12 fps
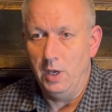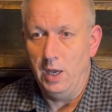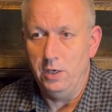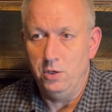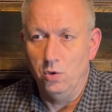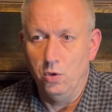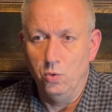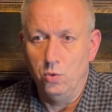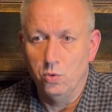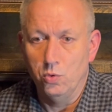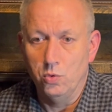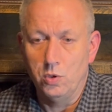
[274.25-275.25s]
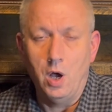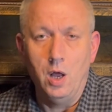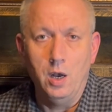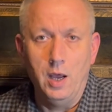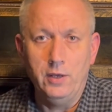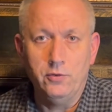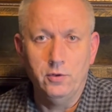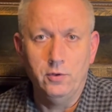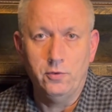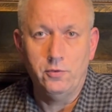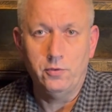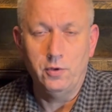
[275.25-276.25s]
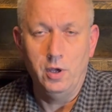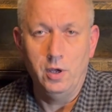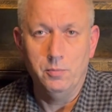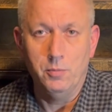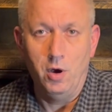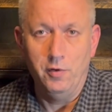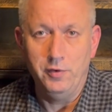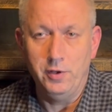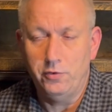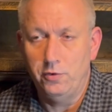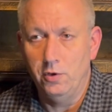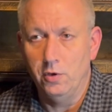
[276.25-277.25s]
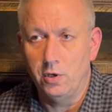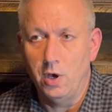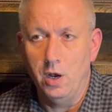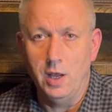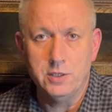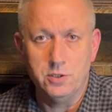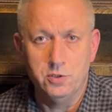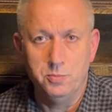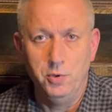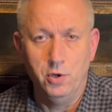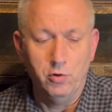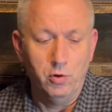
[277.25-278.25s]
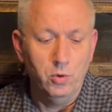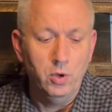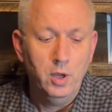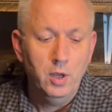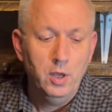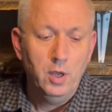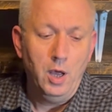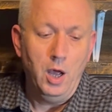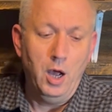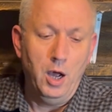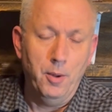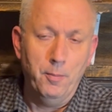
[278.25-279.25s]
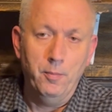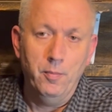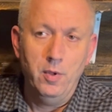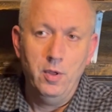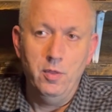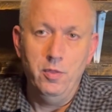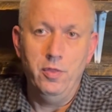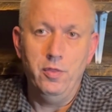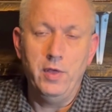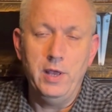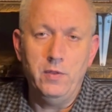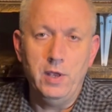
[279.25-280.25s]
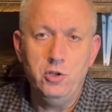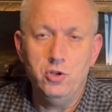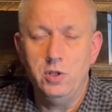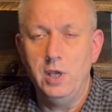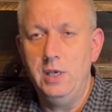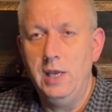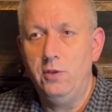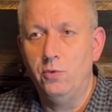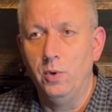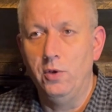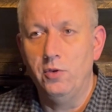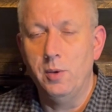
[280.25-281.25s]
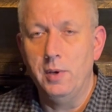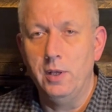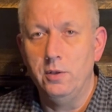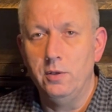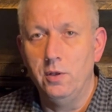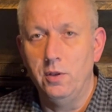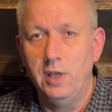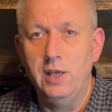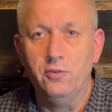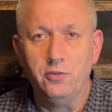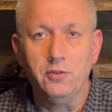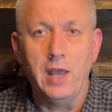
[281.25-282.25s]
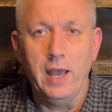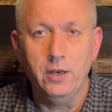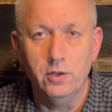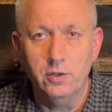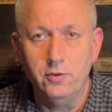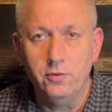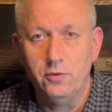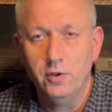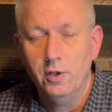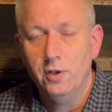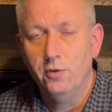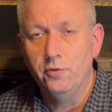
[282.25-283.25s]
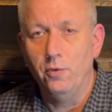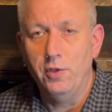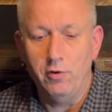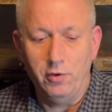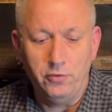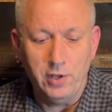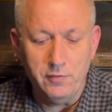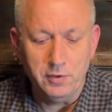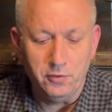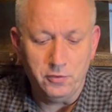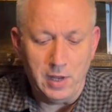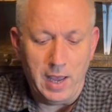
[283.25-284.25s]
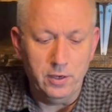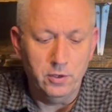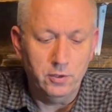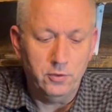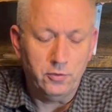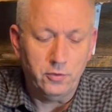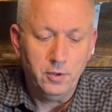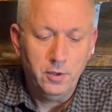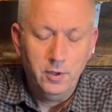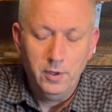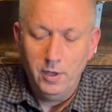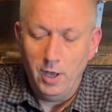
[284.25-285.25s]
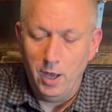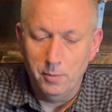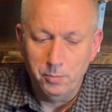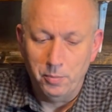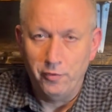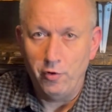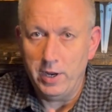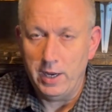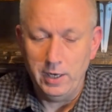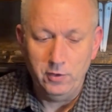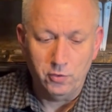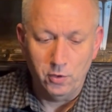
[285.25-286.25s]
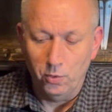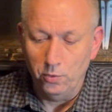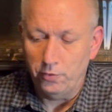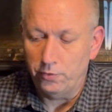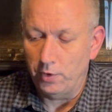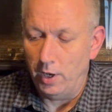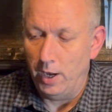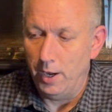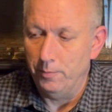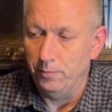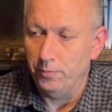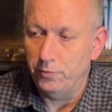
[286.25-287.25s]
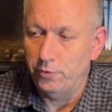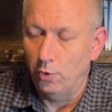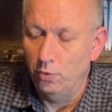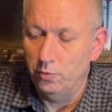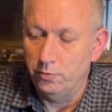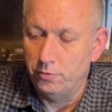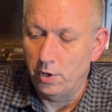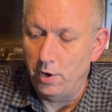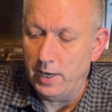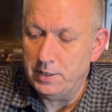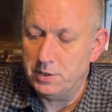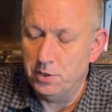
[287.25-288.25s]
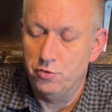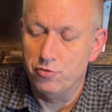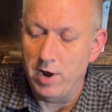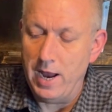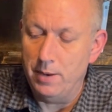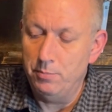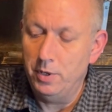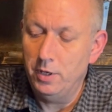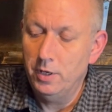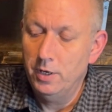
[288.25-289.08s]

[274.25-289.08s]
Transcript: at your local car license office, your car license bureau, they need to exhibit these standards. So there are 7 standards. Before I get into those, so tonight's dram